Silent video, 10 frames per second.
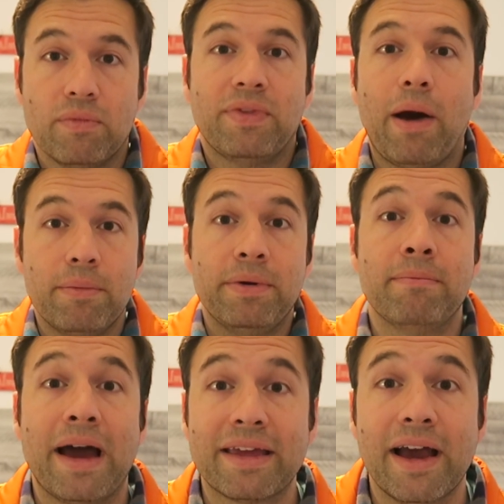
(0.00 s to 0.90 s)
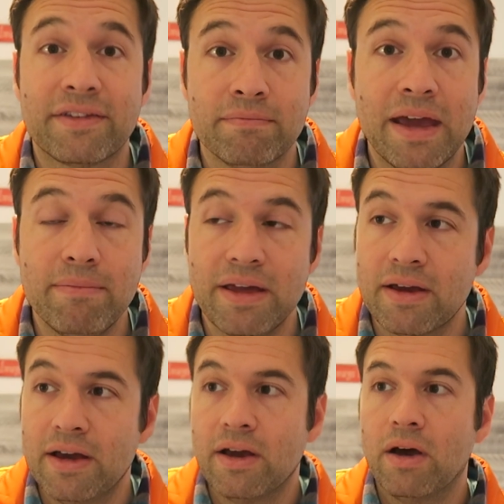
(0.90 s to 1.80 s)
that would be my guess, maybe.
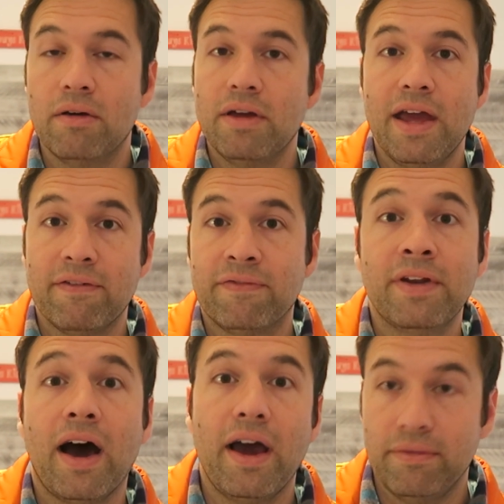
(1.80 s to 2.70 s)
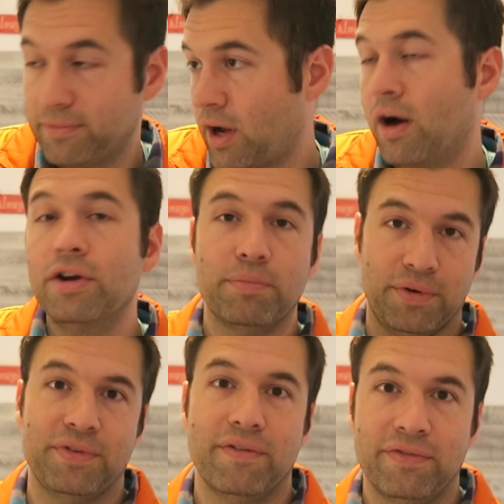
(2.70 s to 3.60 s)
If not,
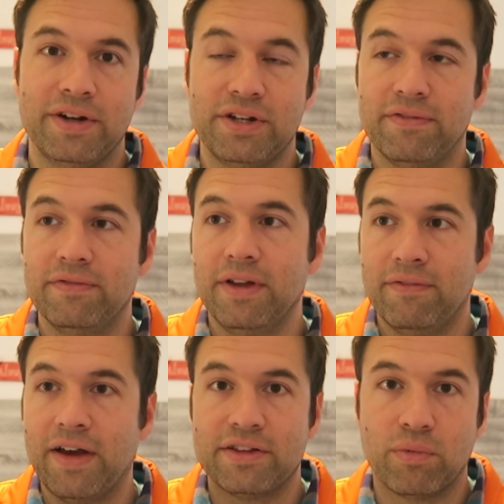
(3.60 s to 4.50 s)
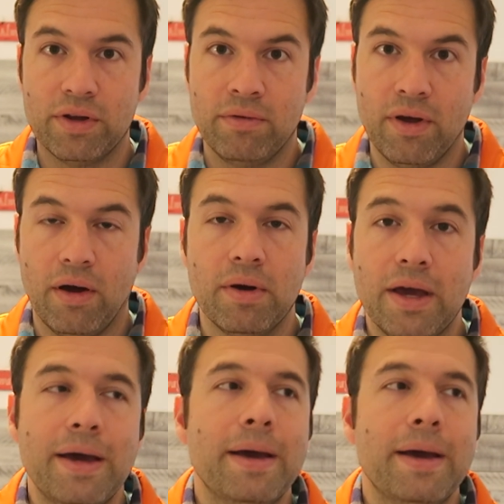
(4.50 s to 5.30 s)
100% French, if, if that's what you know.